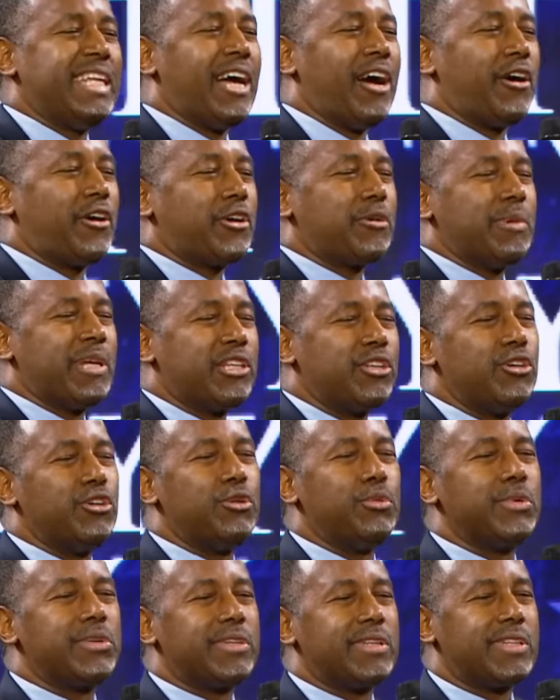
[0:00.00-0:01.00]
the argument to who
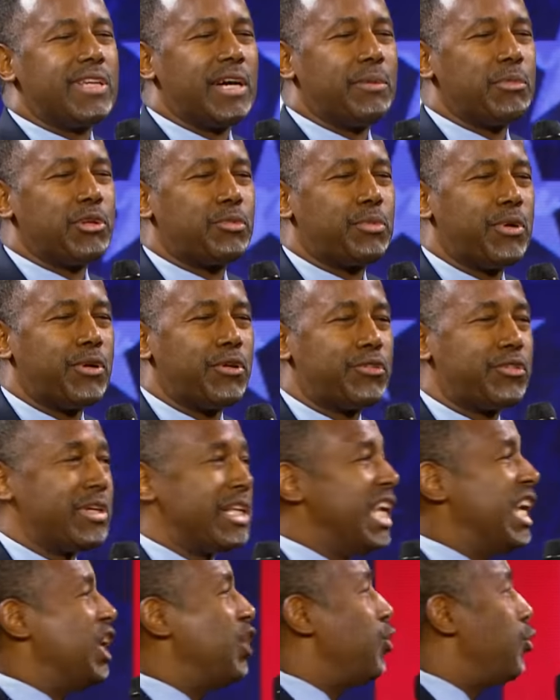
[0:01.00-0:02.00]
was the dumbest person
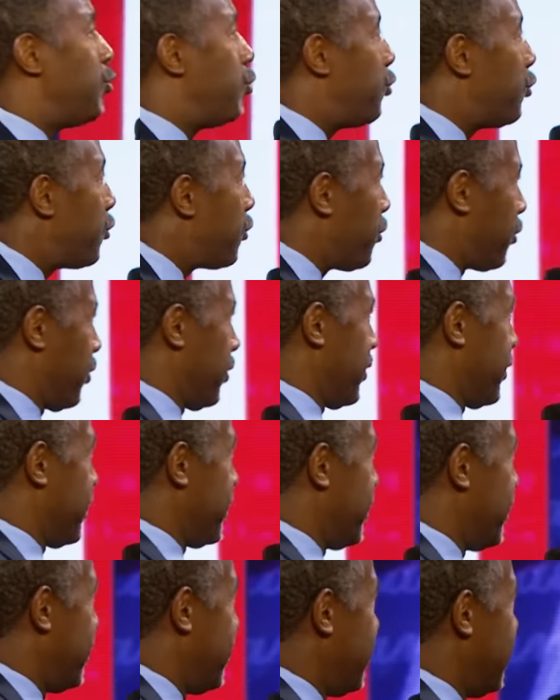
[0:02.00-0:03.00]
in the world.
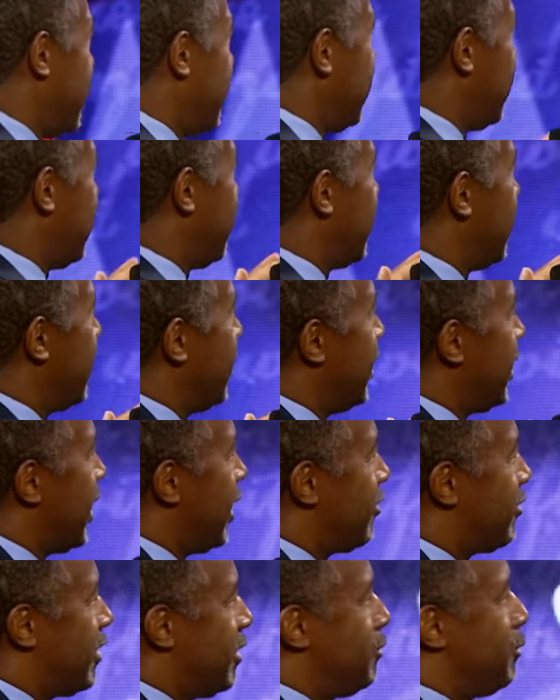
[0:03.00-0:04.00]
And I said,